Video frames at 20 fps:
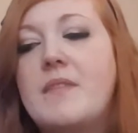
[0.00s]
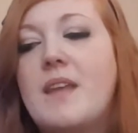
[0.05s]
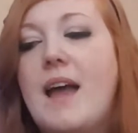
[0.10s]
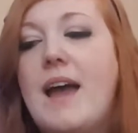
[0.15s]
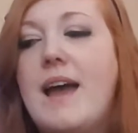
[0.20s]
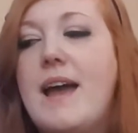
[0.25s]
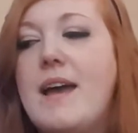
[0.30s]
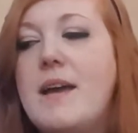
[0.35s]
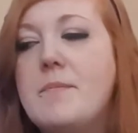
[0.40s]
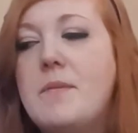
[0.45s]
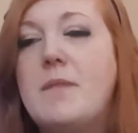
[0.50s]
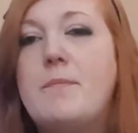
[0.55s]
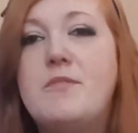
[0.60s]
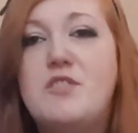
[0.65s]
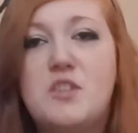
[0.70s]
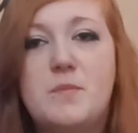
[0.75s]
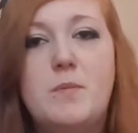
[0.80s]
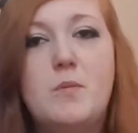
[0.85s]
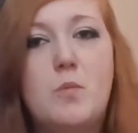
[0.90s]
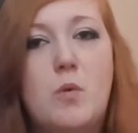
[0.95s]
I've
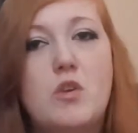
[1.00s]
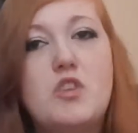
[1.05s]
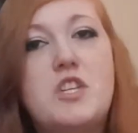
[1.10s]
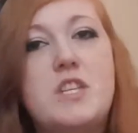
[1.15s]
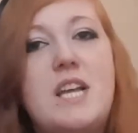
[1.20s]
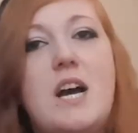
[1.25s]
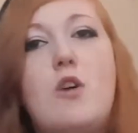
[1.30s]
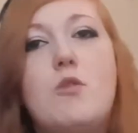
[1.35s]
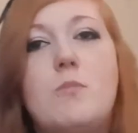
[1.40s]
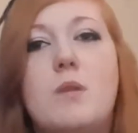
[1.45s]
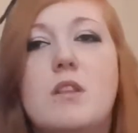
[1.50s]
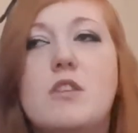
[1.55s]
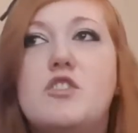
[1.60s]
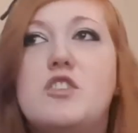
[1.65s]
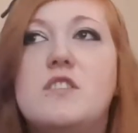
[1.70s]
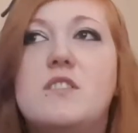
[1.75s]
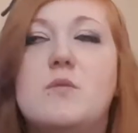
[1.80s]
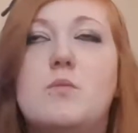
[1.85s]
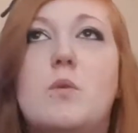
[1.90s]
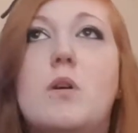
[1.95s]
just been watching that on my
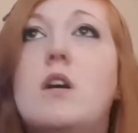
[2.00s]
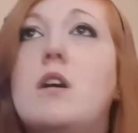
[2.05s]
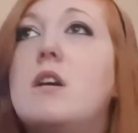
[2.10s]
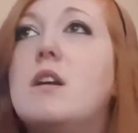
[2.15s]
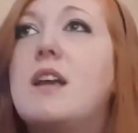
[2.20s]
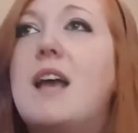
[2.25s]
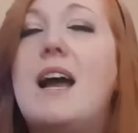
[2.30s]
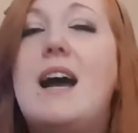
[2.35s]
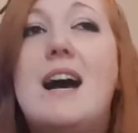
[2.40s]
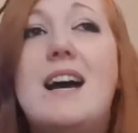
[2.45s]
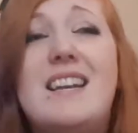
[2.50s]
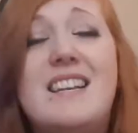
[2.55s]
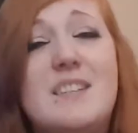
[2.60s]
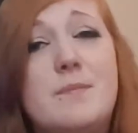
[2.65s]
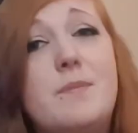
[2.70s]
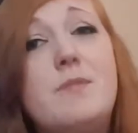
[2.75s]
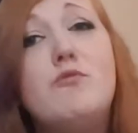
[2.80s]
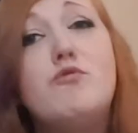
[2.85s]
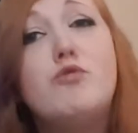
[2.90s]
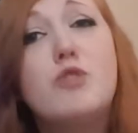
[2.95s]
lunches at work, and it's
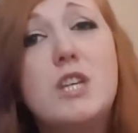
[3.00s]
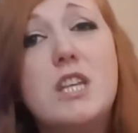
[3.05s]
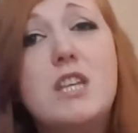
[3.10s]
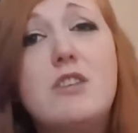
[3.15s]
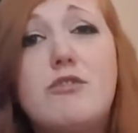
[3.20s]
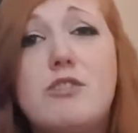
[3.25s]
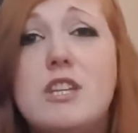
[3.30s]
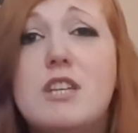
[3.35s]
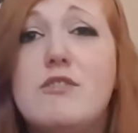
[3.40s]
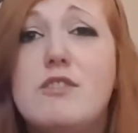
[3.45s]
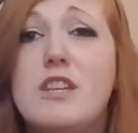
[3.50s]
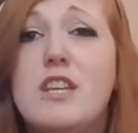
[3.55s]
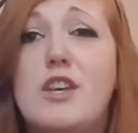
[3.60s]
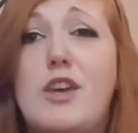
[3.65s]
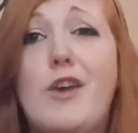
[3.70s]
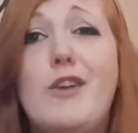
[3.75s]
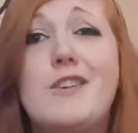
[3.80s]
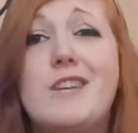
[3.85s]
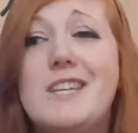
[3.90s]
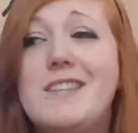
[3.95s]
been really, really, really
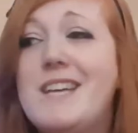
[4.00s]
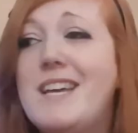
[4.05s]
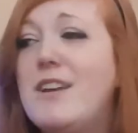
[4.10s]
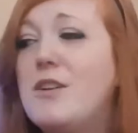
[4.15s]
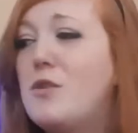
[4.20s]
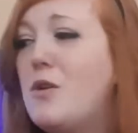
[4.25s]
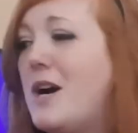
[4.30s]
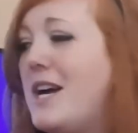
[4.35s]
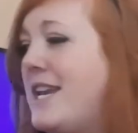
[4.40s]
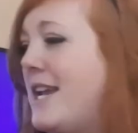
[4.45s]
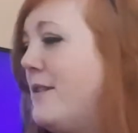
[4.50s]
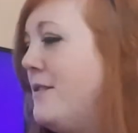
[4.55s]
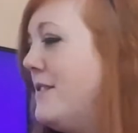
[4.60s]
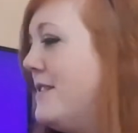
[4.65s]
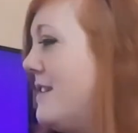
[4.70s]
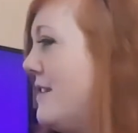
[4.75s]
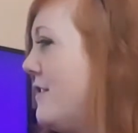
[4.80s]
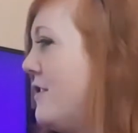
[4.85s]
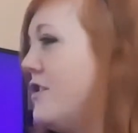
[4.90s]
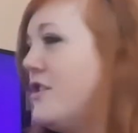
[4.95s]
good. And then it got
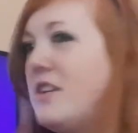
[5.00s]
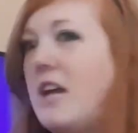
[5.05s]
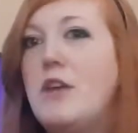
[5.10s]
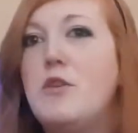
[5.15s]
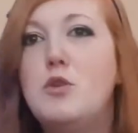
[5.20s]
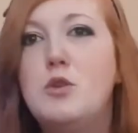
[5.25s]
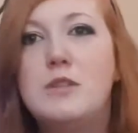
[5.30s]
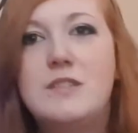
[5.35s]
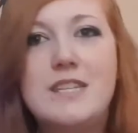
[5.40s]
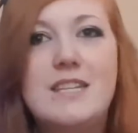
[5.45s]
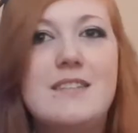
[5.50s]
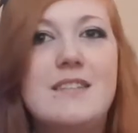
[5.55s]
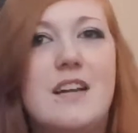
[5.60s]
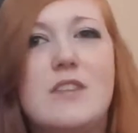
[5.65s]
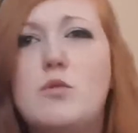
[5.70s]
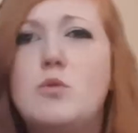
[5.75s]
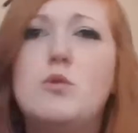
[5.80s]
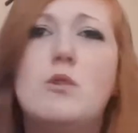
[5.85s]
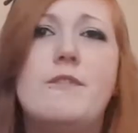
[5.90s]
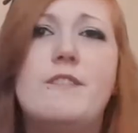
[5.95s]
announced that there's a new season. I
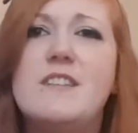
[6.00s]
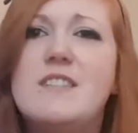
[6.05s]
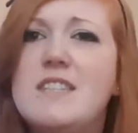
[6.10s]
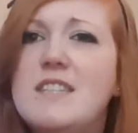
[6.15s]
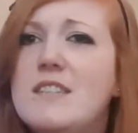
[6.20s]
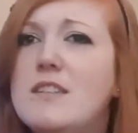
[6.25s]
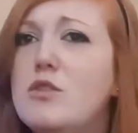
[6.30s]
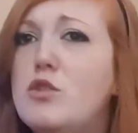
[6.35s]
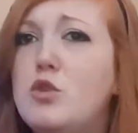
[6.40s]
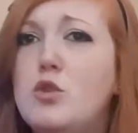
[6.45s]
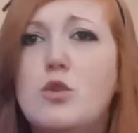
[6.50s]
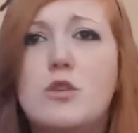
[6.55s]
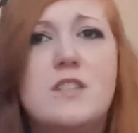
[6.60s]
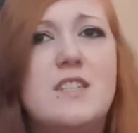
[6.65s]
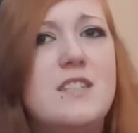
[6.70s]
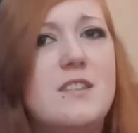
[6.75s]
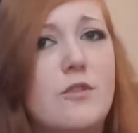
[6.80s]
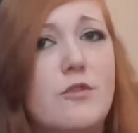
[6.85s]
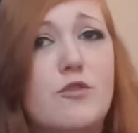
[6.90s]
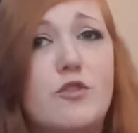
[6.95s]
don't know if it's season 2 or
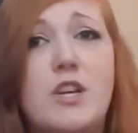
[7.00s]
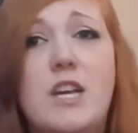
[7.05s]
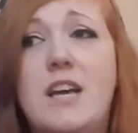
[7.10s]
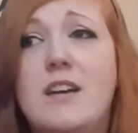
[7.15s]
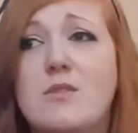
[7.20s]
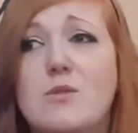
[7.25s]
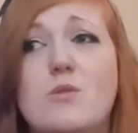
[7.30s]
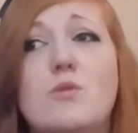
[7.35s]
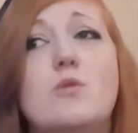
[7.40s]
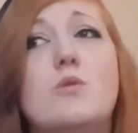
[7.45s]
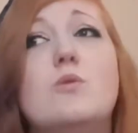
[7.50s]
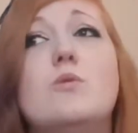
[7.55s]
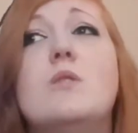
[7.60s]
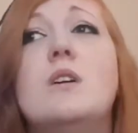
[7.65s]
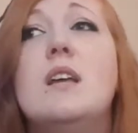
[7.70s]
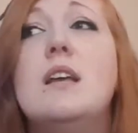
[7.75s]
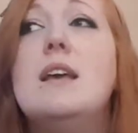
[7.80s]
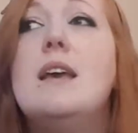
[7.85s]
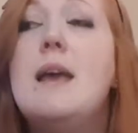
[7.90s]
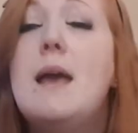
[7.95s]
season 3, I don't know,
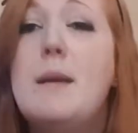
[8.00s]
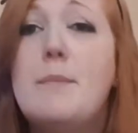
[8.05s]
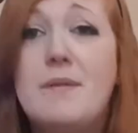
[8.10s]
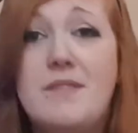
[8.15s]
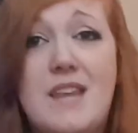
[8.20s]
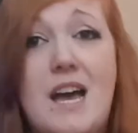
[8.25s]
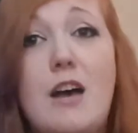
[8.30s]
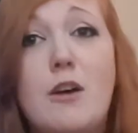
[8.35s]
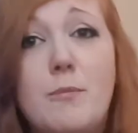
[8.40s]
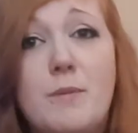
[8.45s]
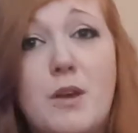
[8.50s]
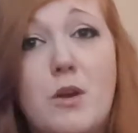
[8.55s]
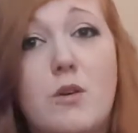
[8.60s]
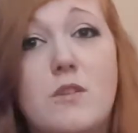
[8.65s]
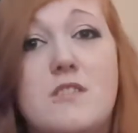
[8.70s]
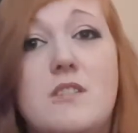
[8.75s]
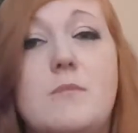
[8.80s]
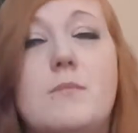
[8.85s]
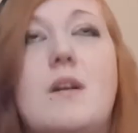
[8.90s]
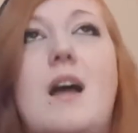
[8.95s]
but that'll be
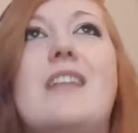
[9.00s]
awesome.